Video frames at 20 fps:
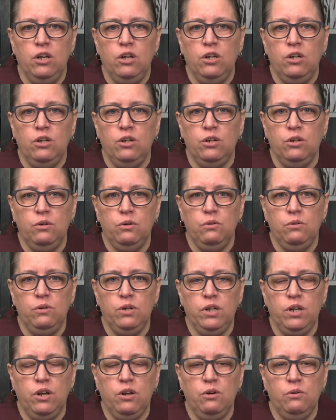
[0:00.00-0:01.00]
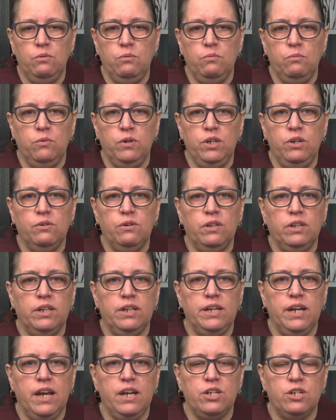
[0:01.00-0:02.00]
who, when you're in
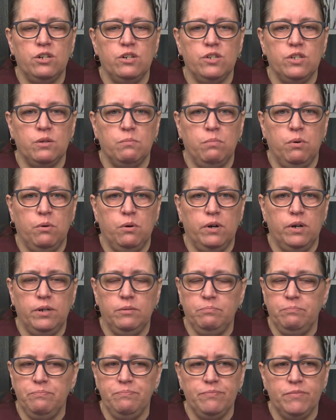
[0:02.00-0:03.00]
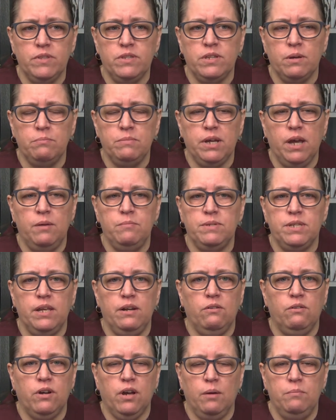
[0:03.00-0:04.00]
litigation support, sometimes they
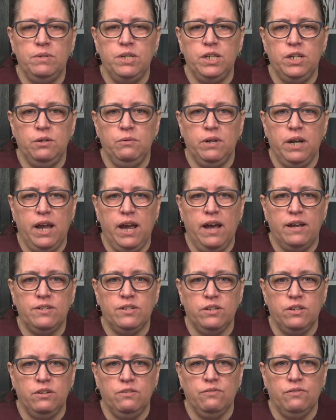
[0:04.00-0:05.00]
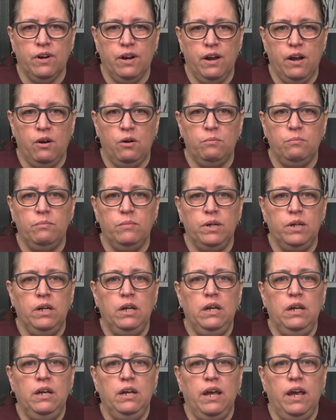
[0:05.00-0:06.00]
don't come to you and ask you for help.
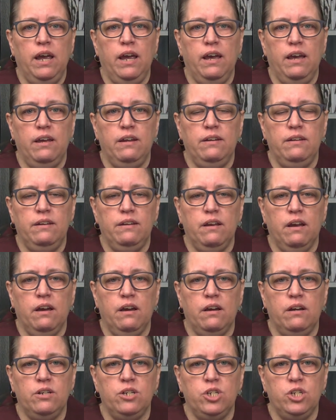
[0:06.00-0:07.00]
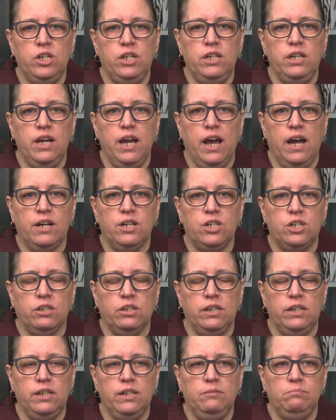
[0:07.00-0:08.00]
And she
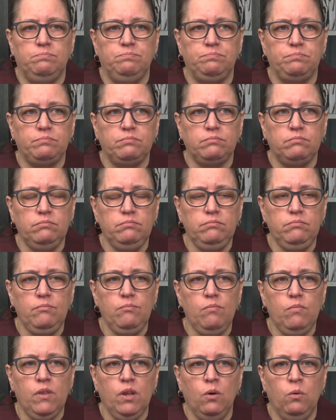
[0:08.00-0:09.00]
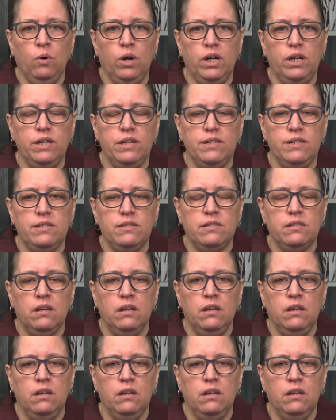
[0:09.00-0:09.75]
actually was